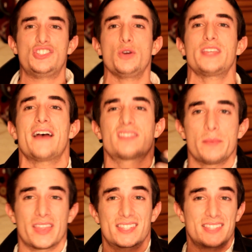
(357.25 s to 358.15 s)
you have to have
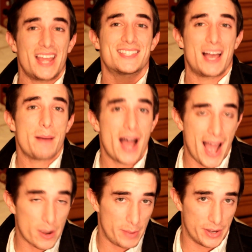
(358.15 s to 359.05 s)
something that stands out,
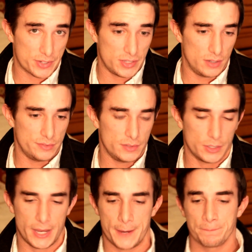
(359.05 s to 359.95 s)
out about yourself,
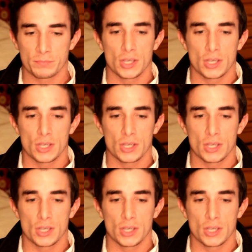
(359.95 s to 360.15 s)
okay?